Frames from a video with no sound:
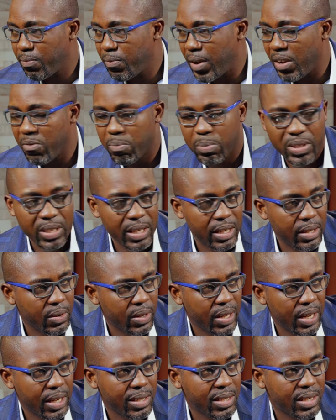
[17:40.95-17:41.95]
five percent
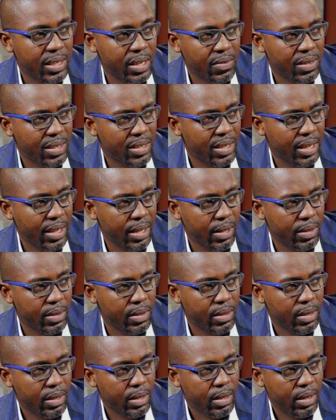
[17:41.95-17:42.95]
on any savings account.